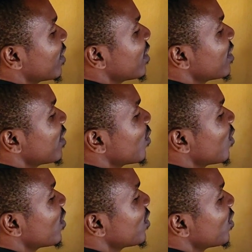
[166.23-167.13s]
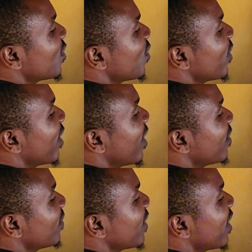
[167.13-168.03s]
is equals to, we
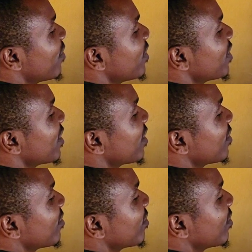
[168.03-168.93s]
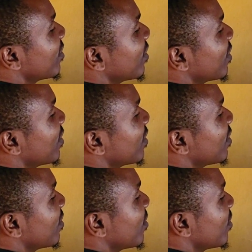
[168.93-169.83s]
have diameter
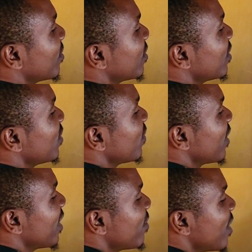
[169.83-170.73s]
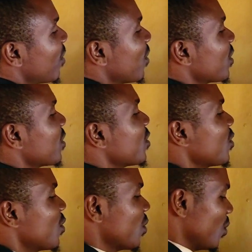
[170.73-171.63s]
divided by what?
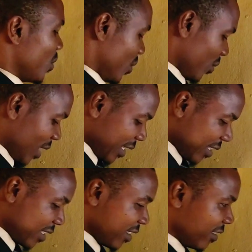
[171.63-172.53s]
2. So that is the